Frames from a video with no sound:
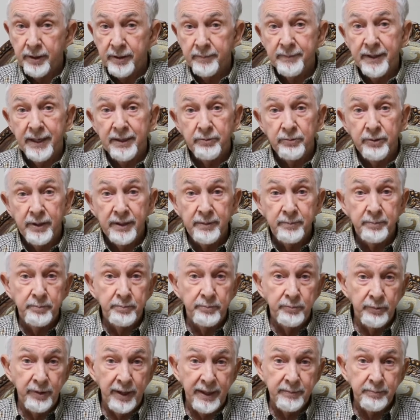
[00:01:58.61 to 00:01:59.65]
and my
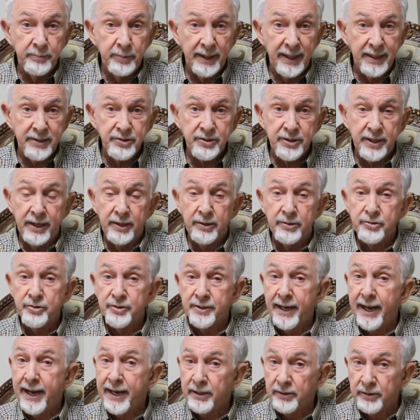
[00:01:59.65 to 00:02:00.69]
red blood cells
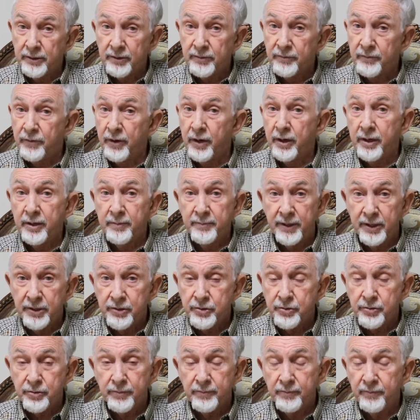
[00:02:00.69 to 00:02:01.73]
now look very
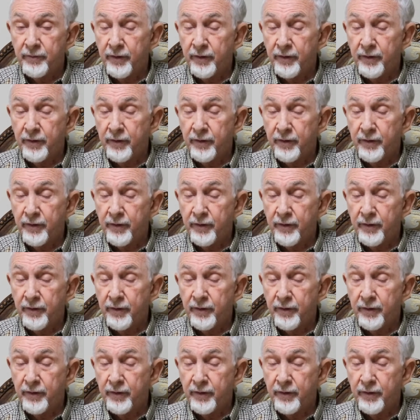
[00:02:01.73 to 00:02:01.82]
much